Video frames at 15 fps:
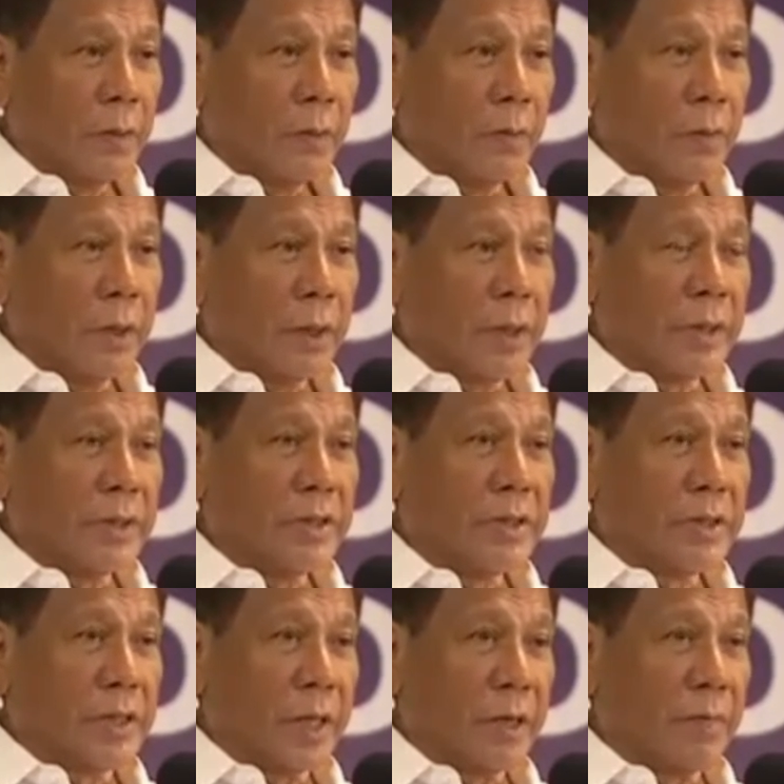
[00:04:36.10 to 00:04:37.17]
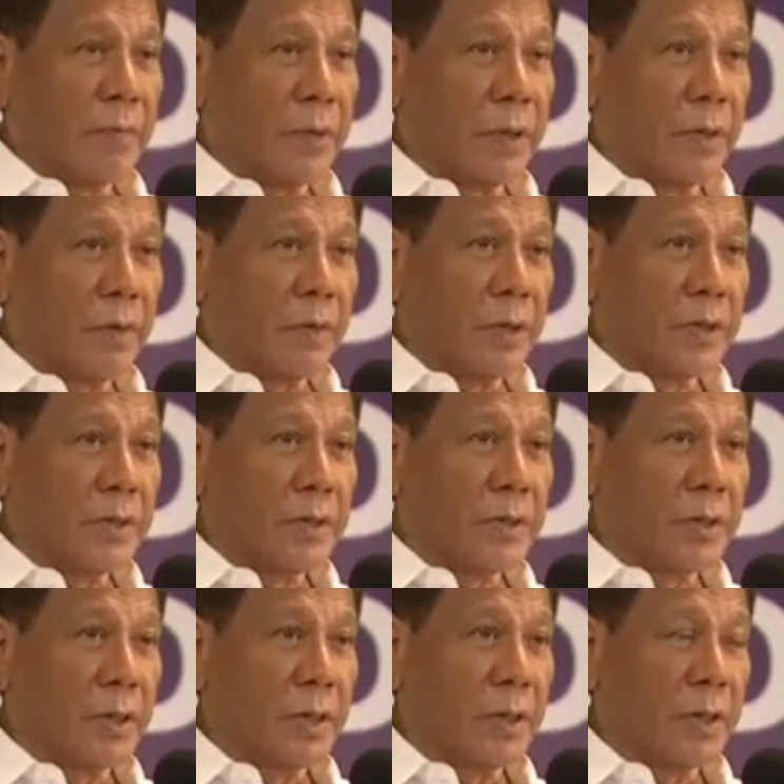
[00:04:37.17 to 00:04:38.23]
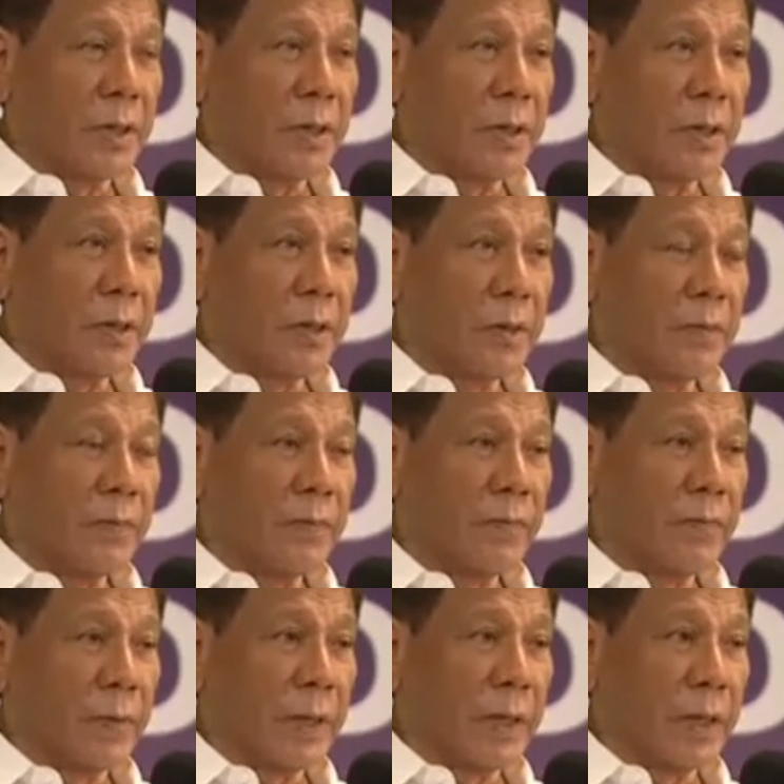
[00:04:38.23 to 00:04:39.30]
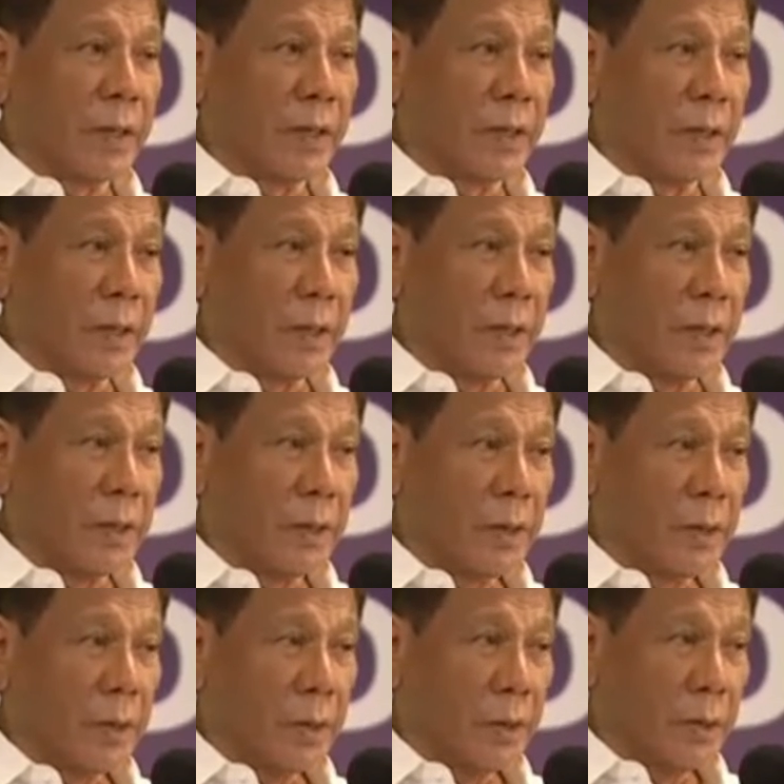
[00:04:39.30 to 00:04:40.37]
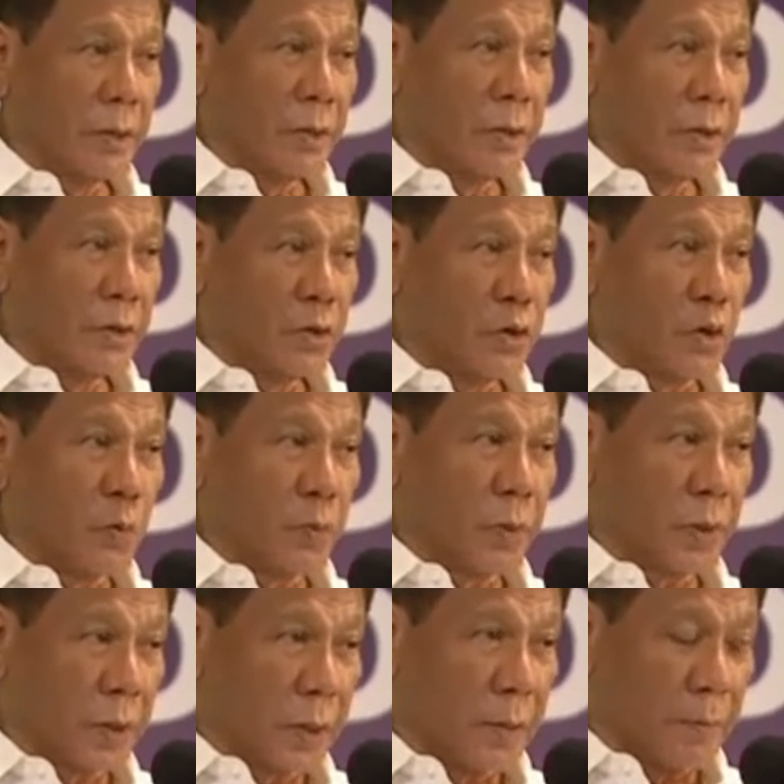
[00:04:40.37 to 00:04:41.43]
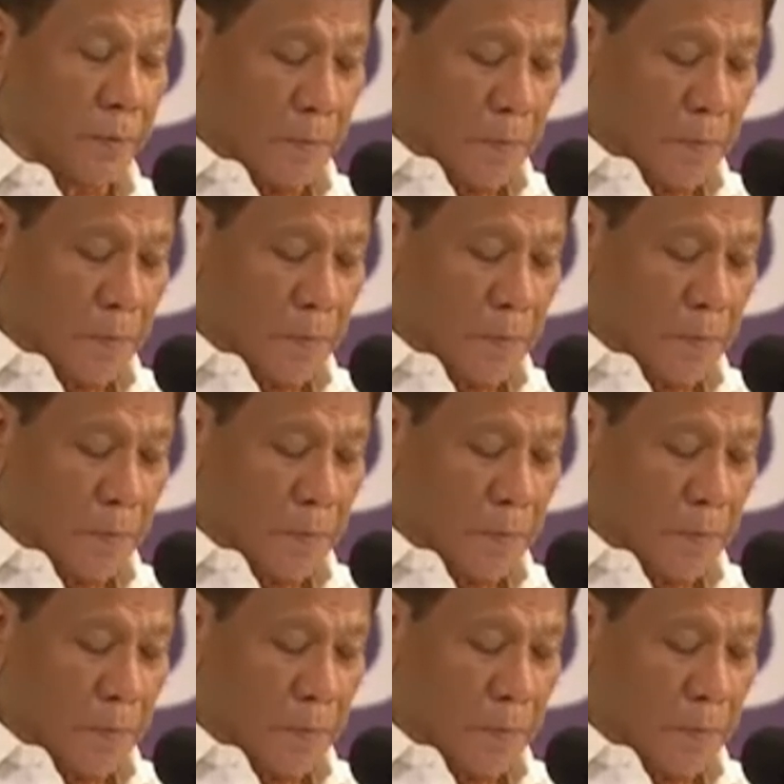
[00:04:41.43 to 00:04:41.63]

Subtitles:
when I stopped, I was flying the Super Cub.